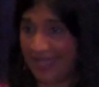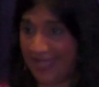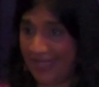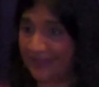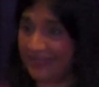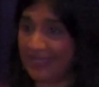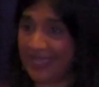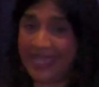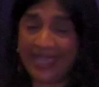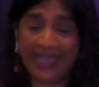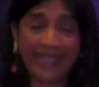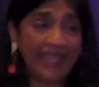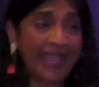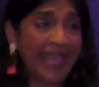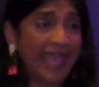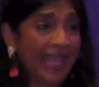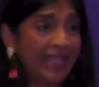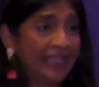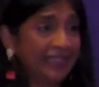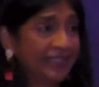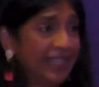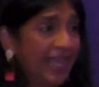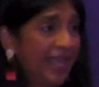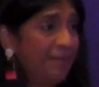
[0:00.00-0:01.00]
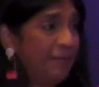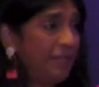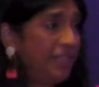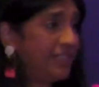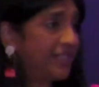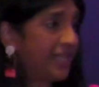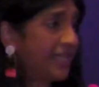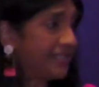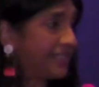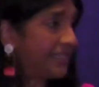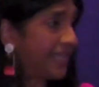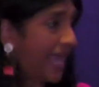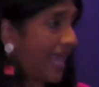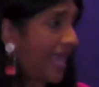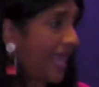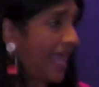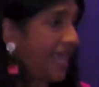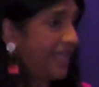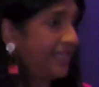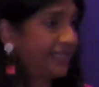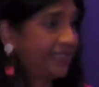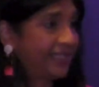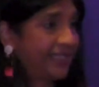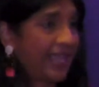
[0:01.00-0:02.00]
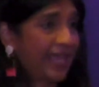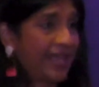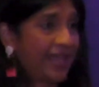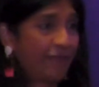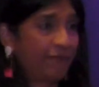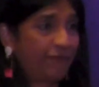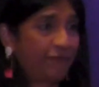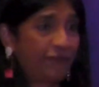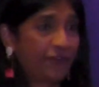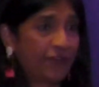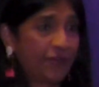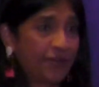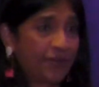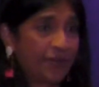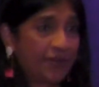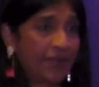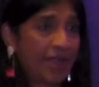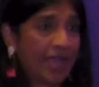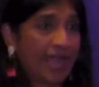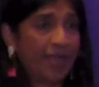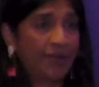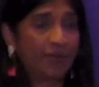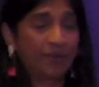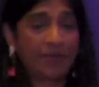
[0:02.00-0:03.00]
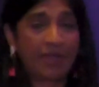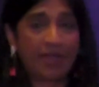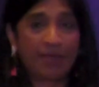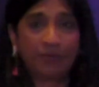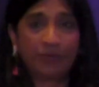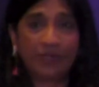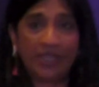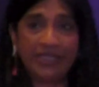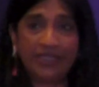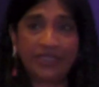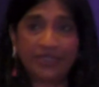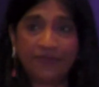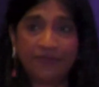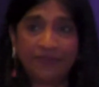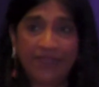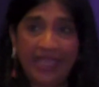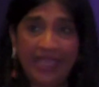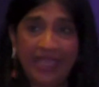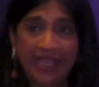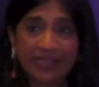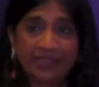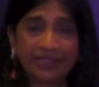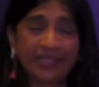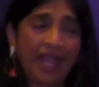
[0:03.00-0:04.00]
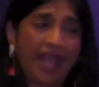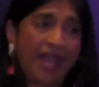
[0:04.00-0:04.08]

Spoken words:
Okay, let me just ask for a raise of hands.